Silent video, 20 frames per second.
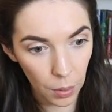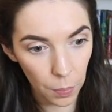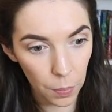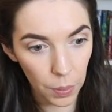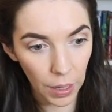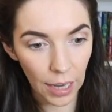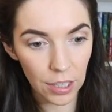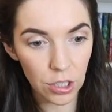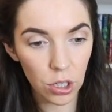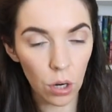
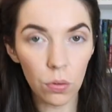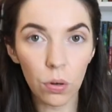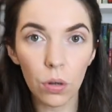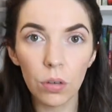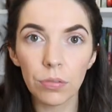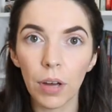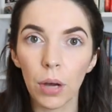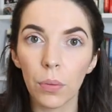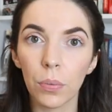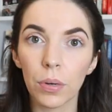but I don't
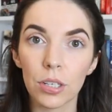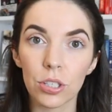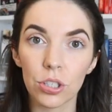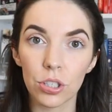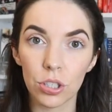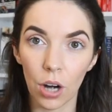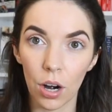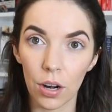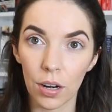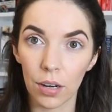know if I want to
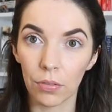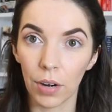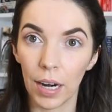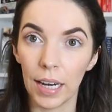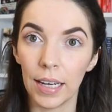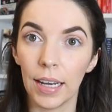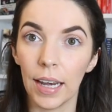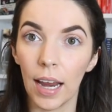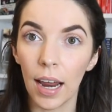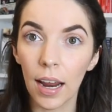start it
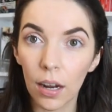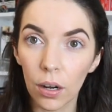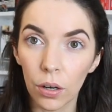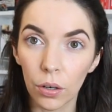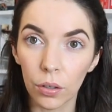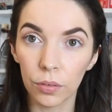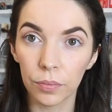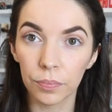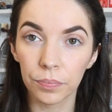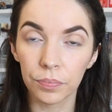right
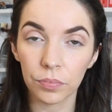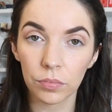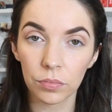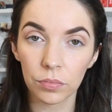now